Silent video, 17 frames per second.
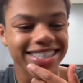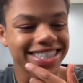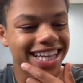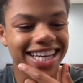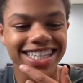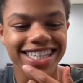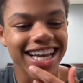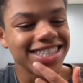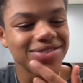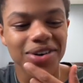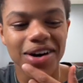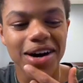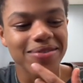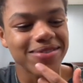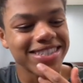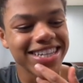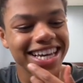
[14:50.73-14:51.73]
Like that's what
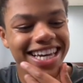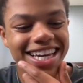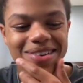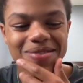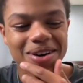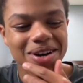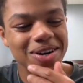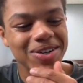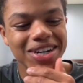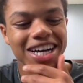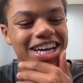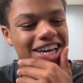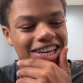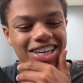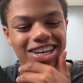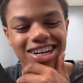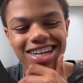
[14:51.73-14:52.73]
I'm saying, bro.
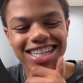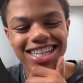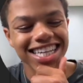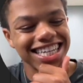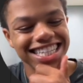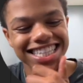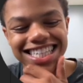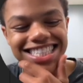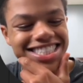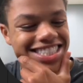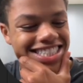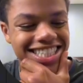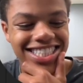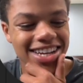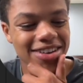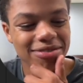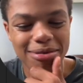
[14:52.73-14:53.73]
Y'all like this
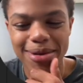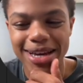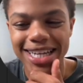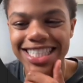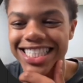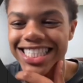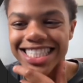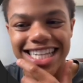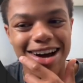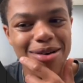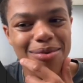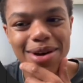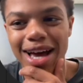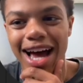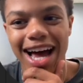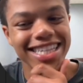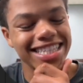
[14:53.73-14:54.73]
information is out, but
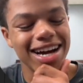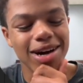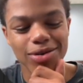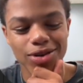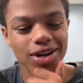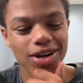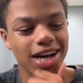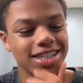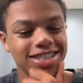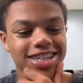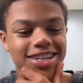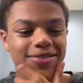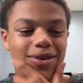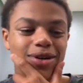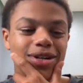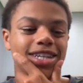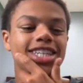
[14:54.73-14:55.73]
I doubt you guys are even
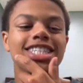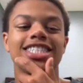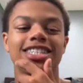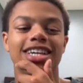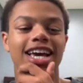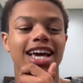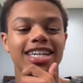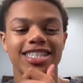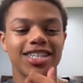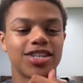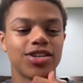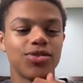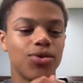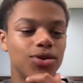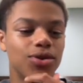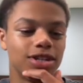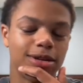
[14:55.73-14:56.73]
gonna execute
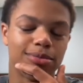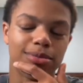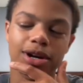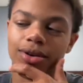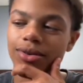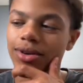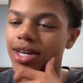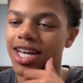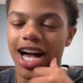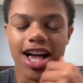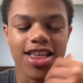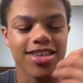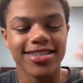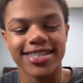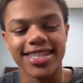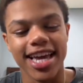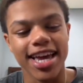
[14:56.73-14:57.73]
on it, bro. I
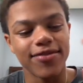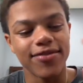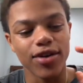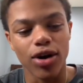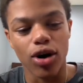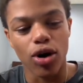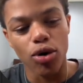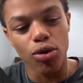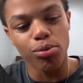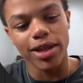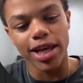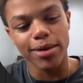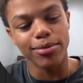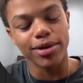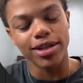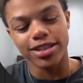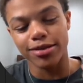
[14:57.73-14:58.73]
just gave y'all a whole
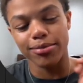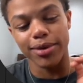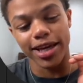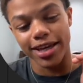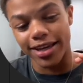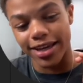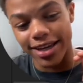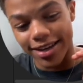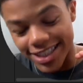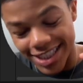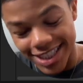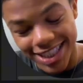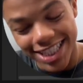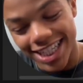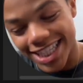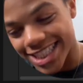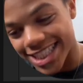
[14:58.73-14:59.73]
playbook to make
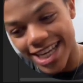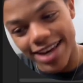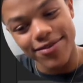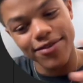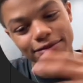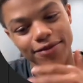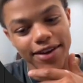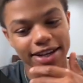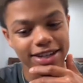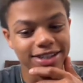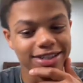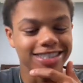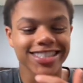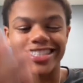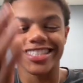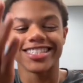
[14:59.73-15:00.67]
6, 7 figures.